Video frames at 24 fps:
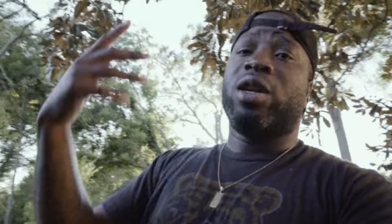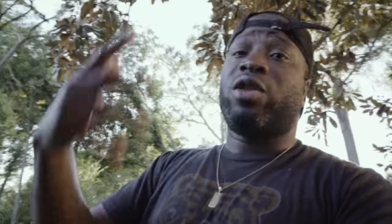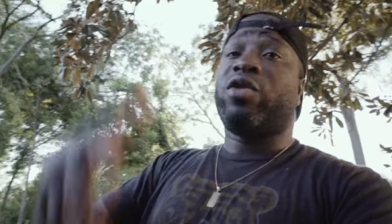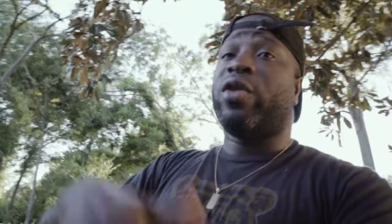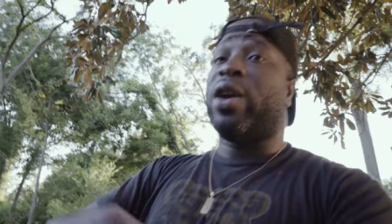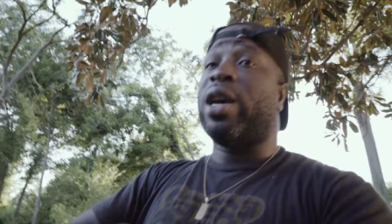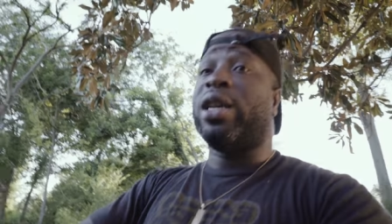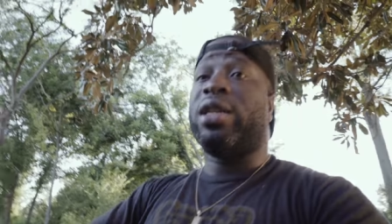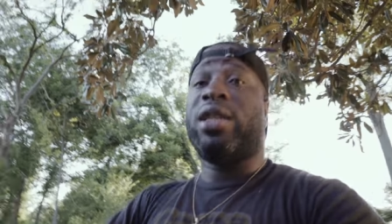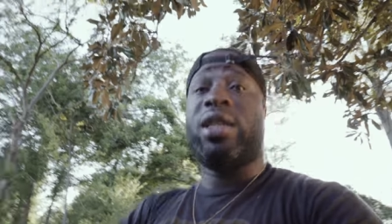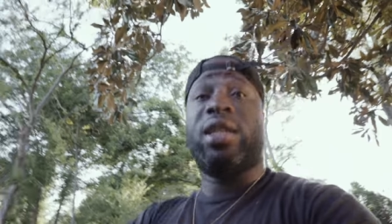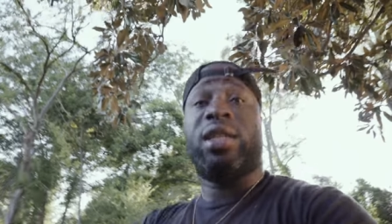
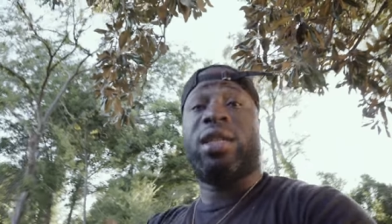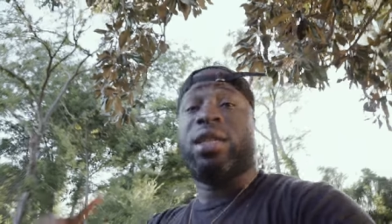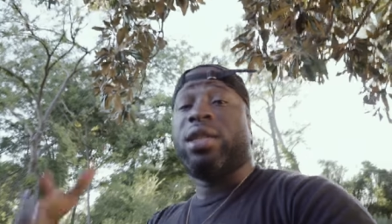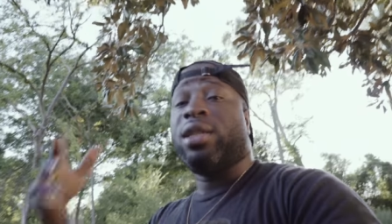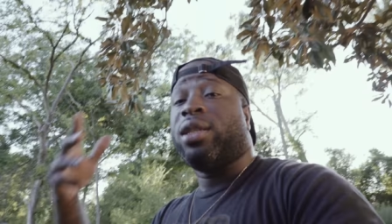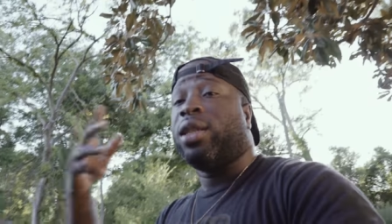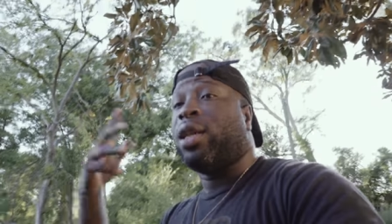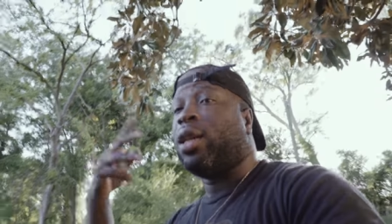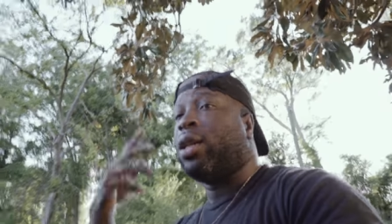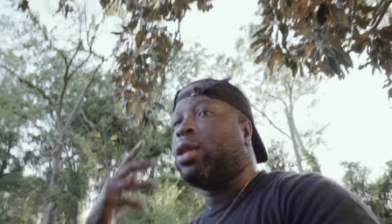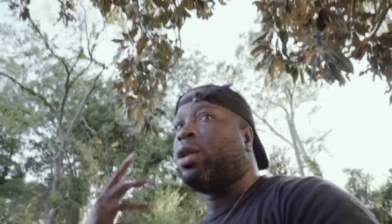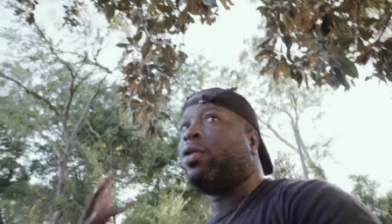
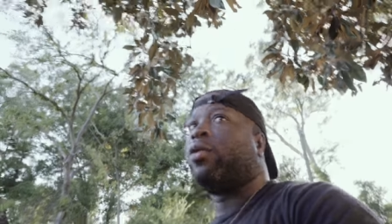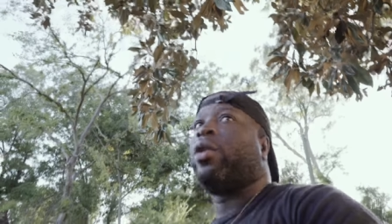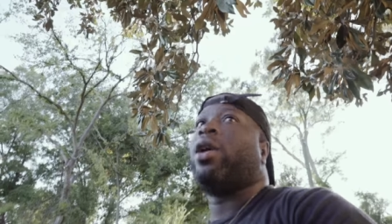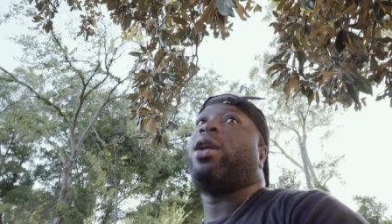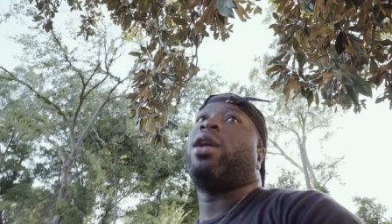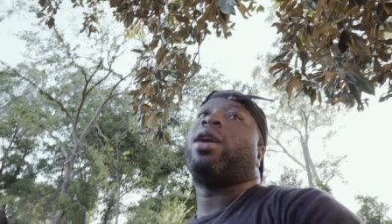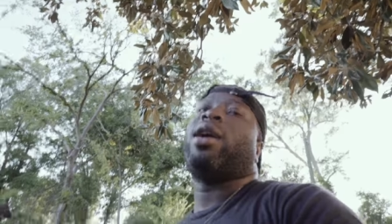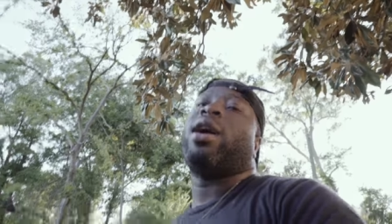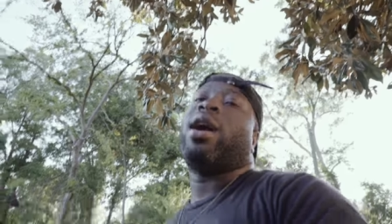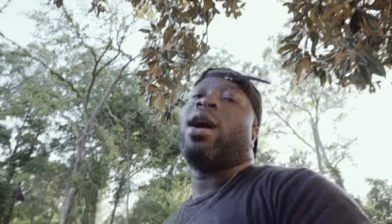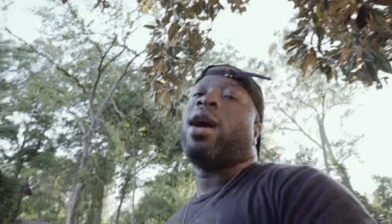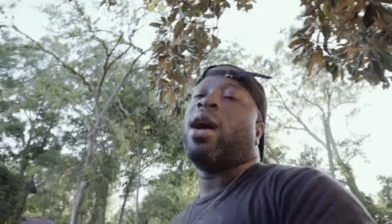transitions, and the
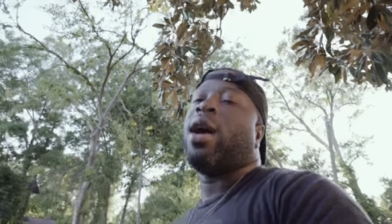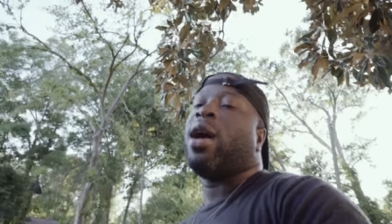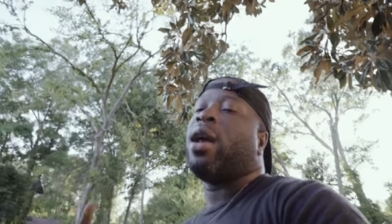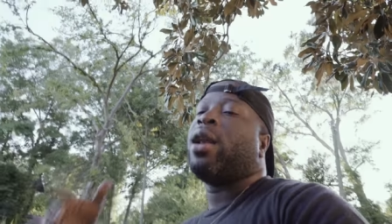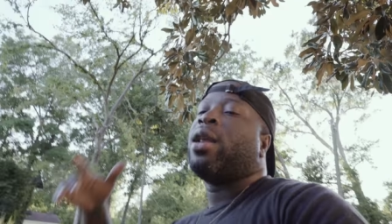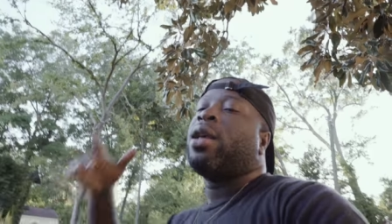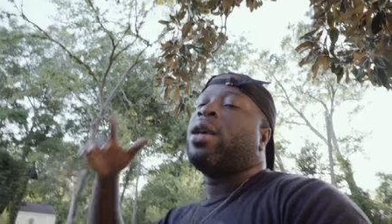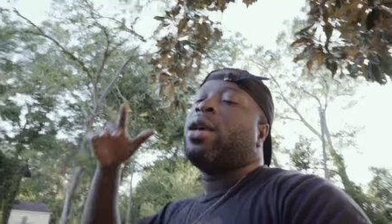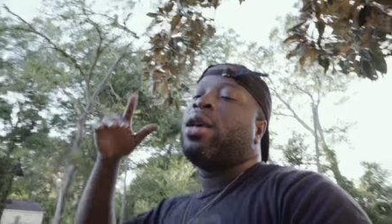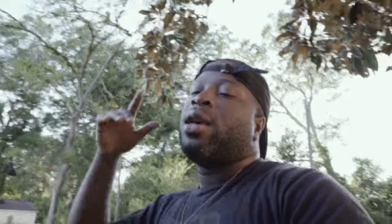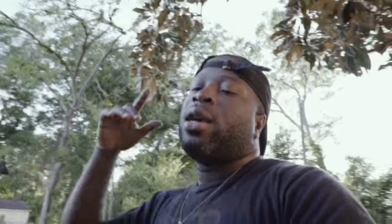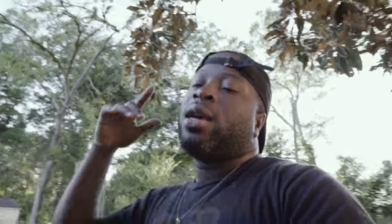director
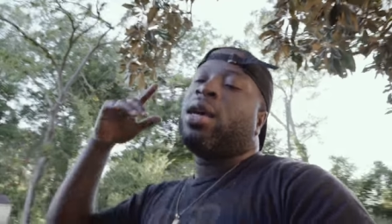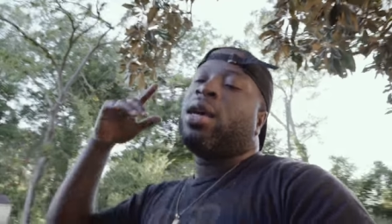guide,